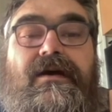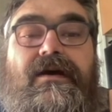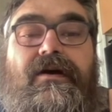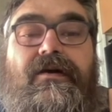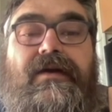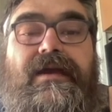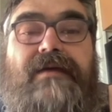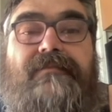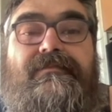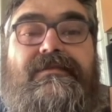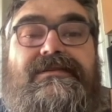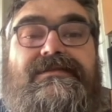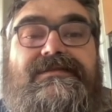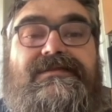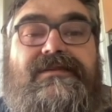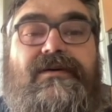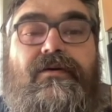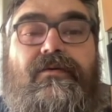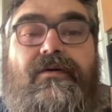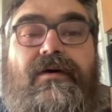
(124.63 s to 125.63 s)
Okay,
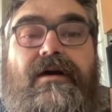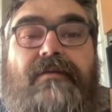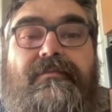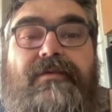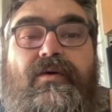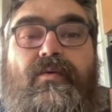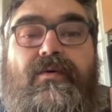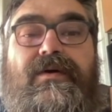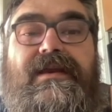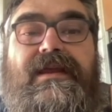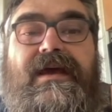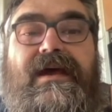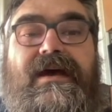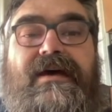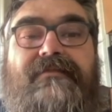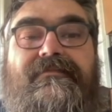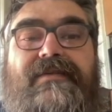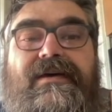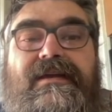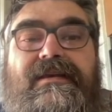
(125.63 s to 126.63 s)
so I'm going to
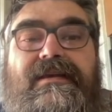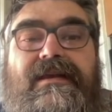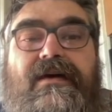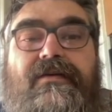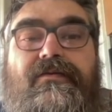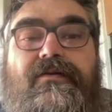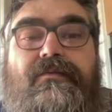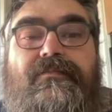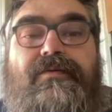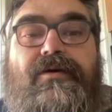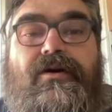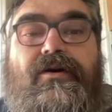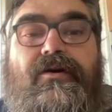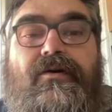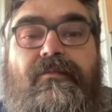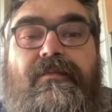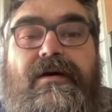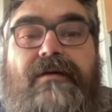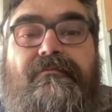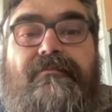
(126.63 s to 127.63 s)
have another
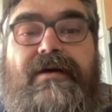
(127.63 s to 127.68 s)
poem